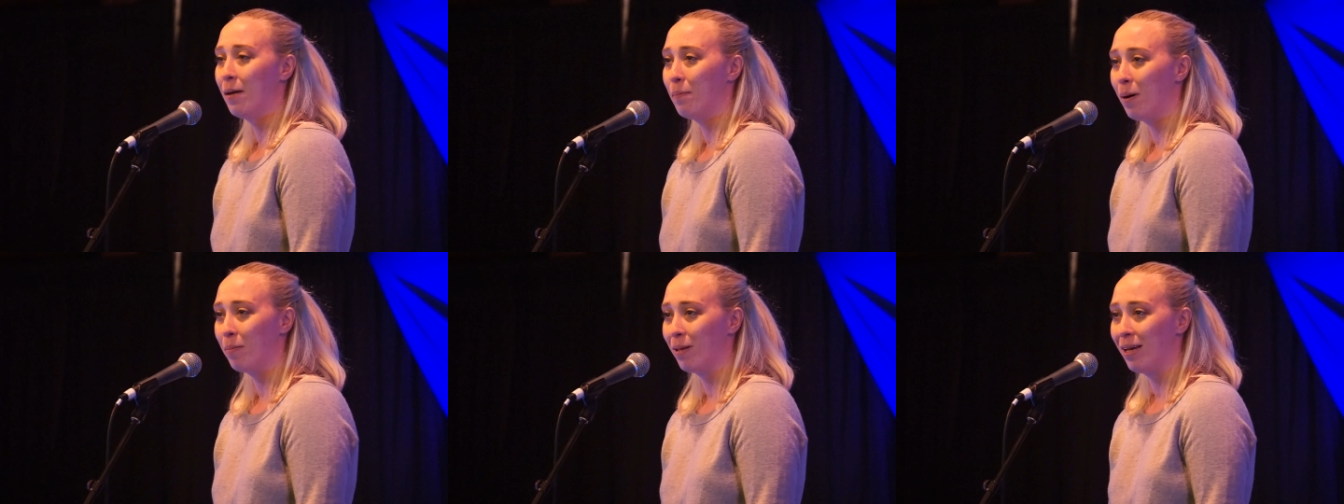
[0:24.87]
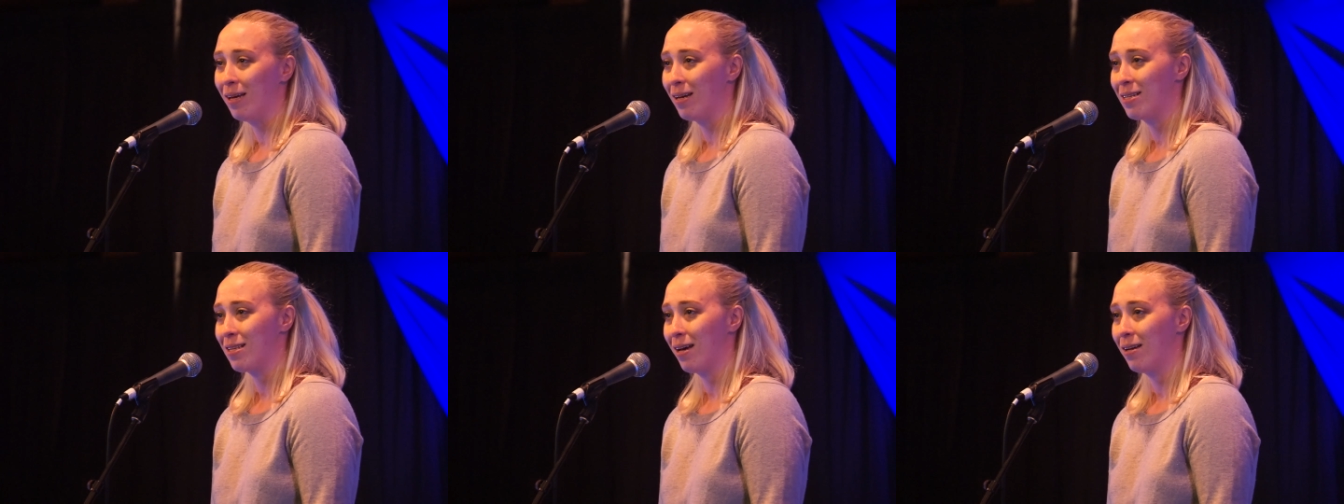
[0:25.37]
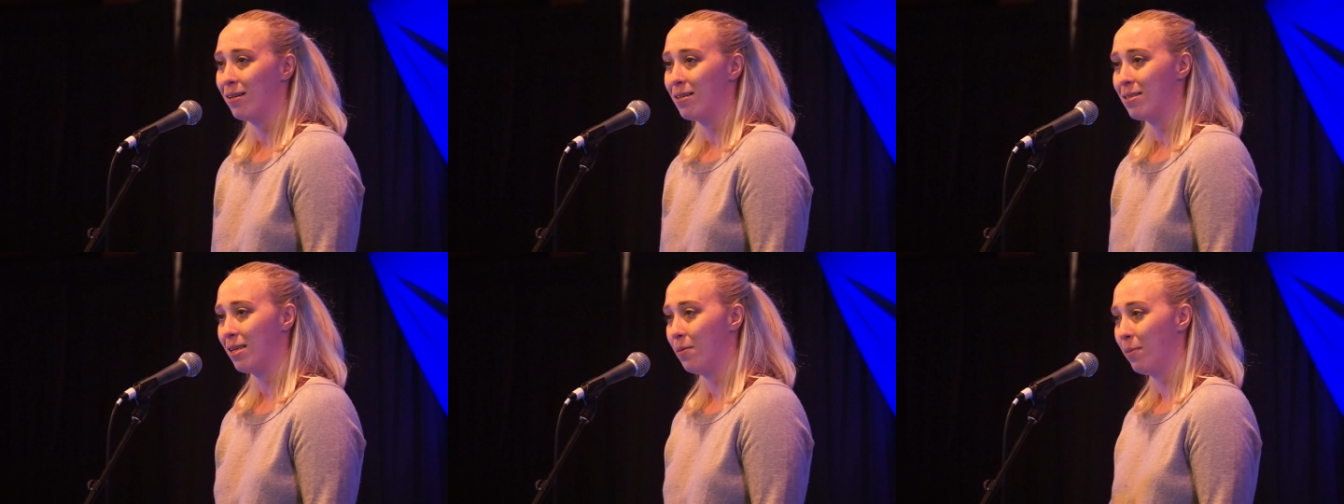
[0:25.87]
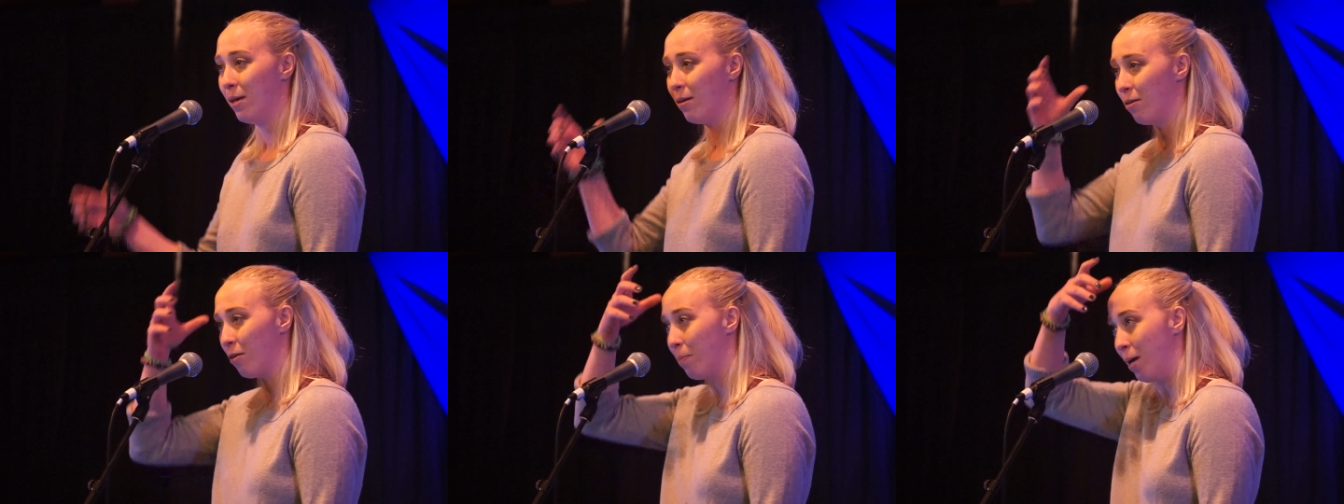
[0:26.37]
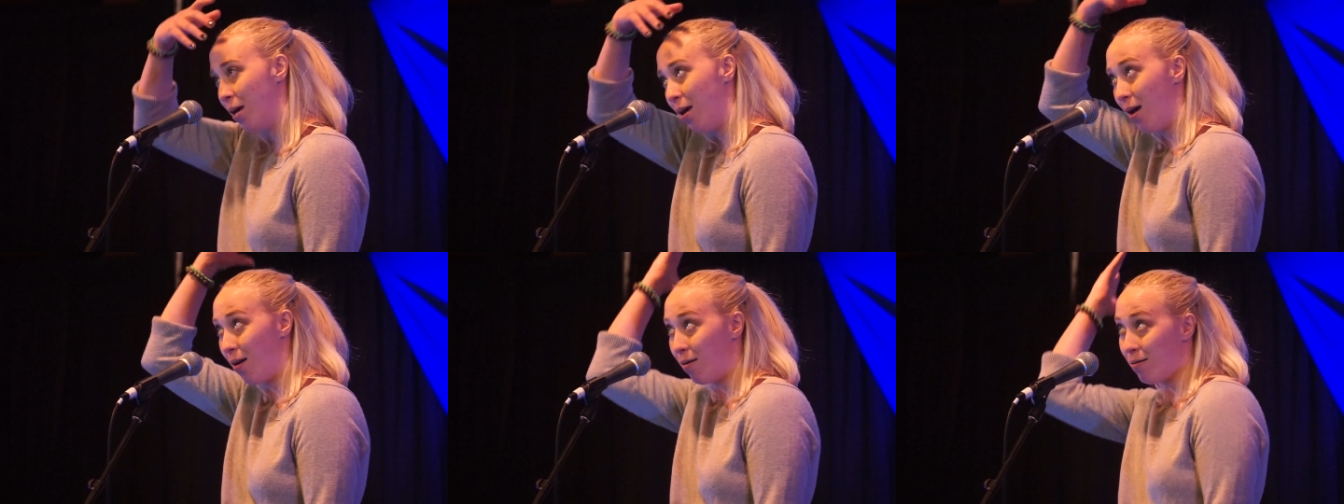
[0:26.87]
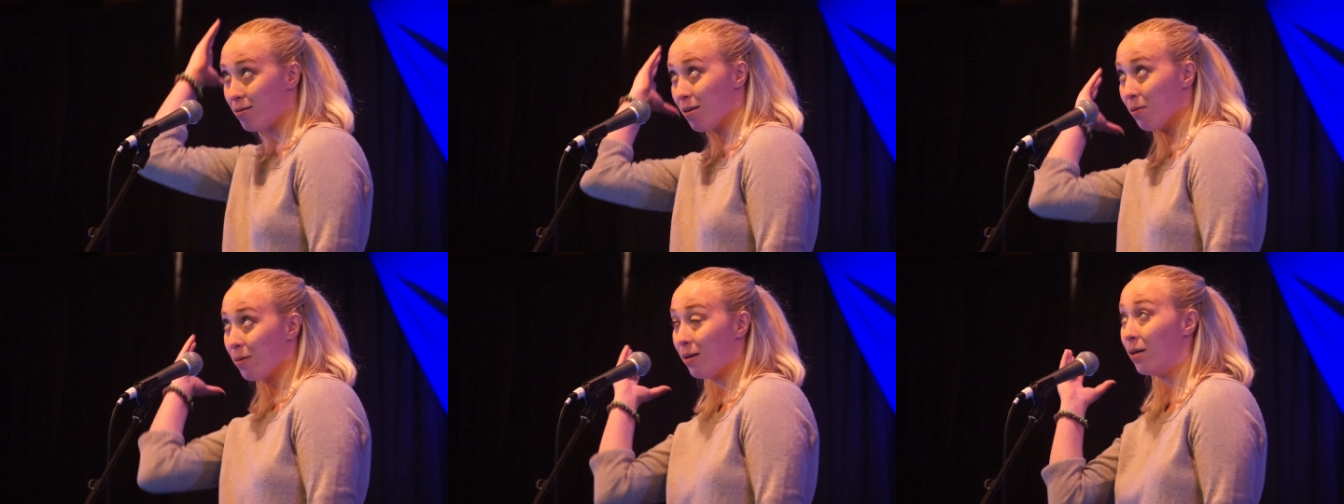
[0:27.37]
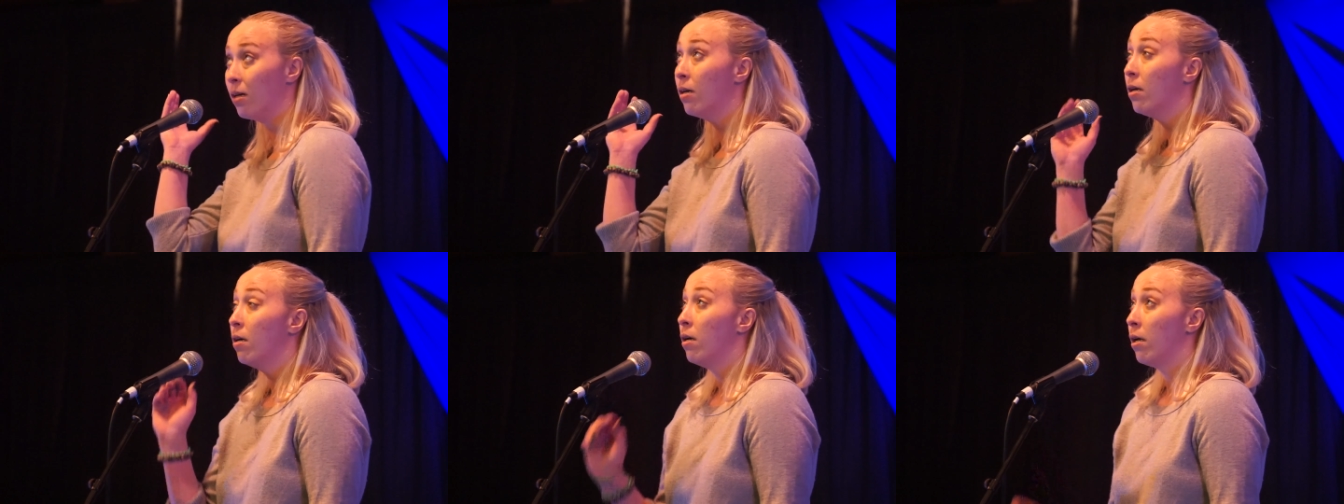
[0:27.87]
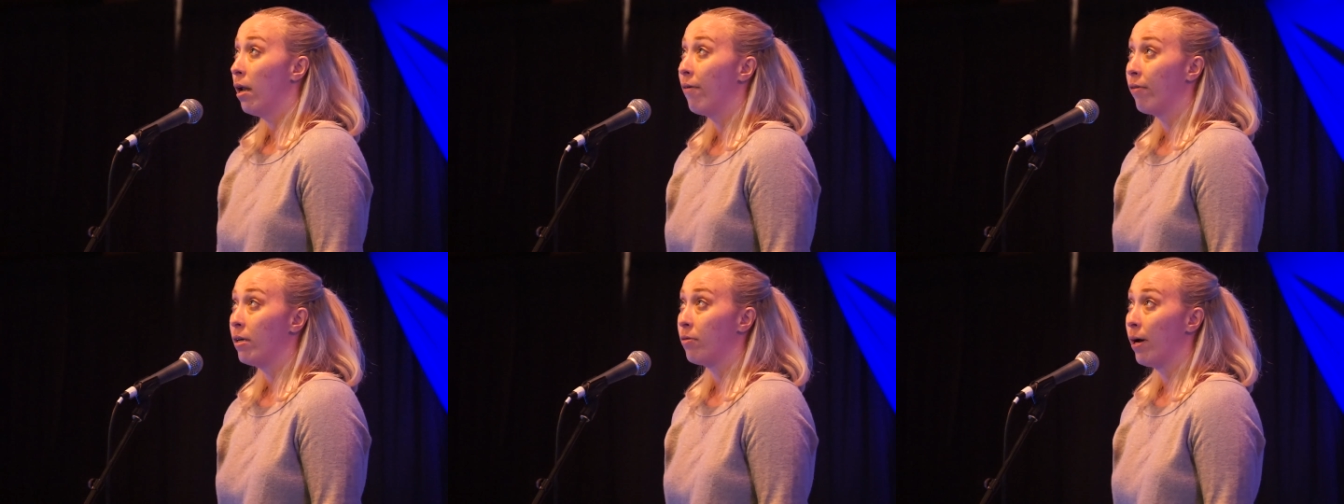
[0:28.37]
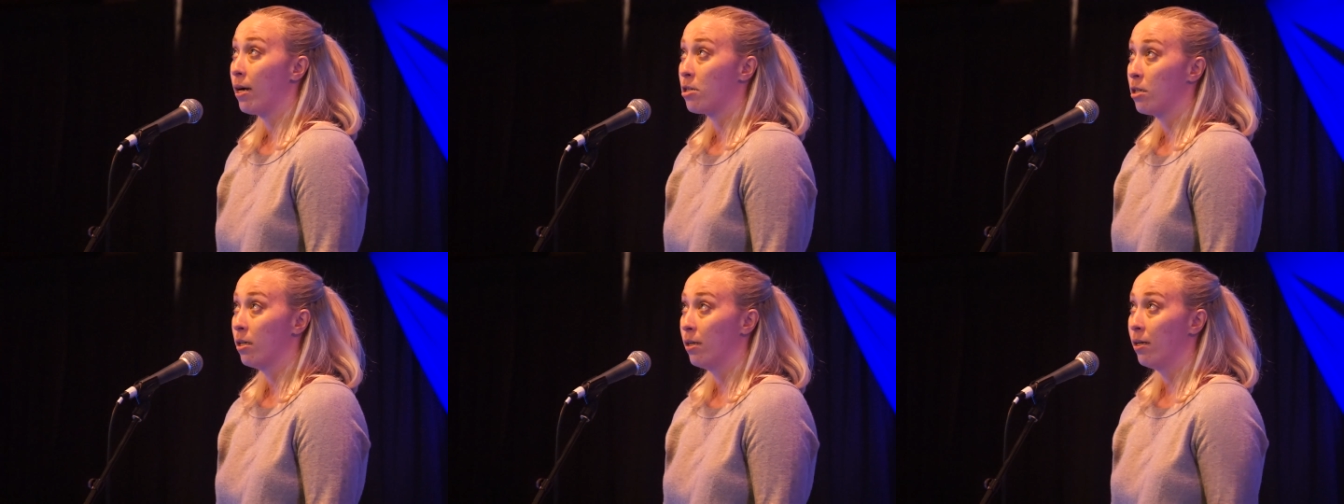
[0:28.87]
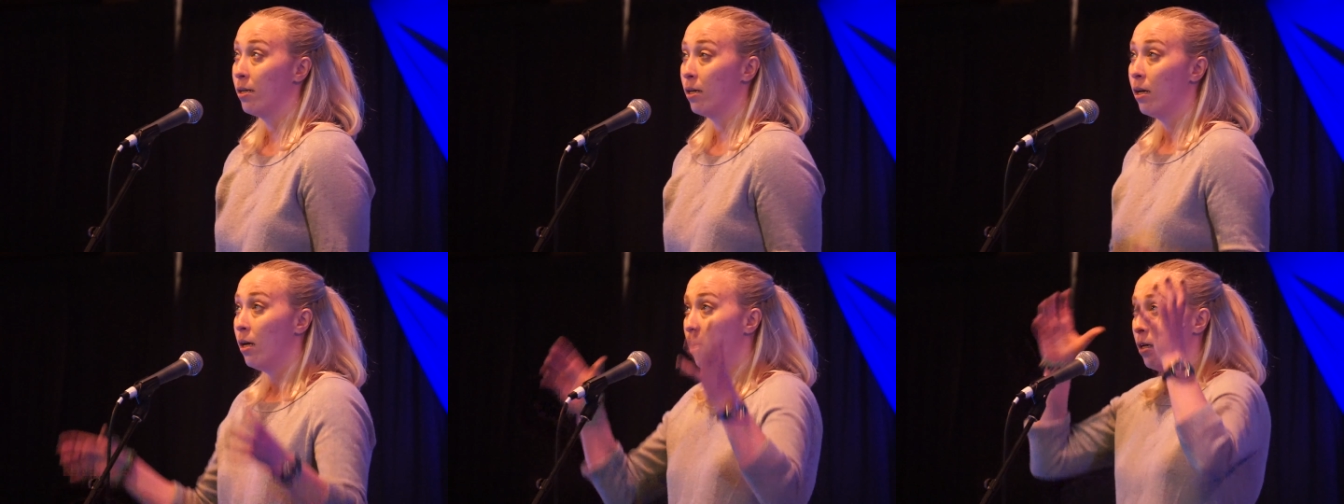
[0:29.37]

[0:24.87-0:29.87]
and bubbly and excited to see me, and her pink hair is going in every direction, and